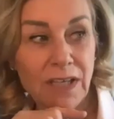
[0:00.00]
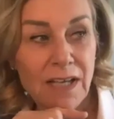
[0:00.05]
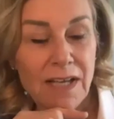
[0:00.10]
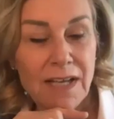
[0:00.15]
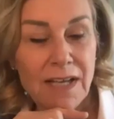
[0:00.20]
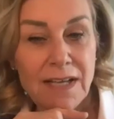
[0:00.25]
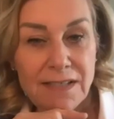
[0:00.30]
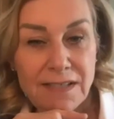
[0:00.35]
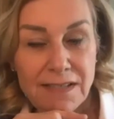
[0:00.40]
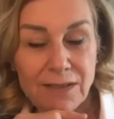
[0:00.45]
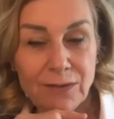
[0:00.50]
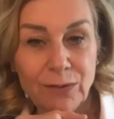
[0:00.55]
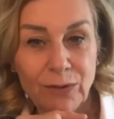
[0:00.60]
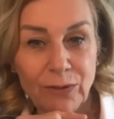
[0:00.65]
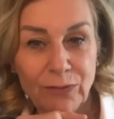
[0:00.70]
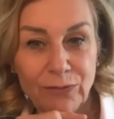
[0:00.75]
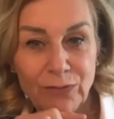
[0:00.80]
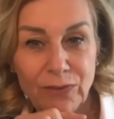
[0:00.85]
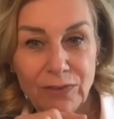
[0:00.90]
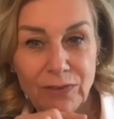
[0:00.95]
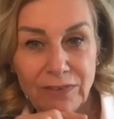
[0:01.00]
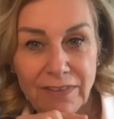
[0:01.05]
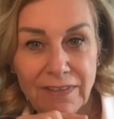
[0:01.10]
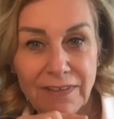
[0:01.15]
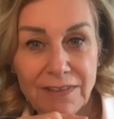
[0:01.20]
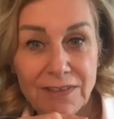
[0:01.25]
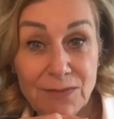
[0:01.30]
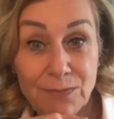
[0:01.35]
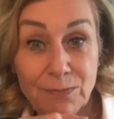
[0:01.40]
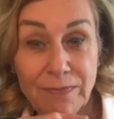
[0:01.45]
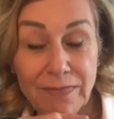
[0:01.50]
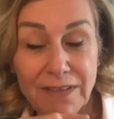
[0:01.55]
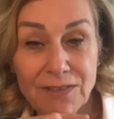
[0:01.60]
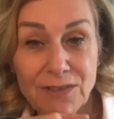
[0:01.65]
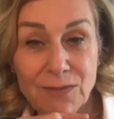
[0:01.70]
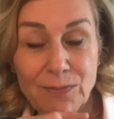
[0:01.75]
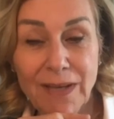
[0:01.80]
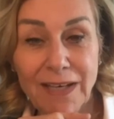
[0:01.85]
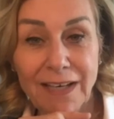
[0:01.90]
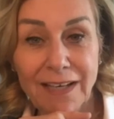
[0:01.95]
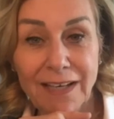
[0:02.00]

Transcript: So if, there's there's many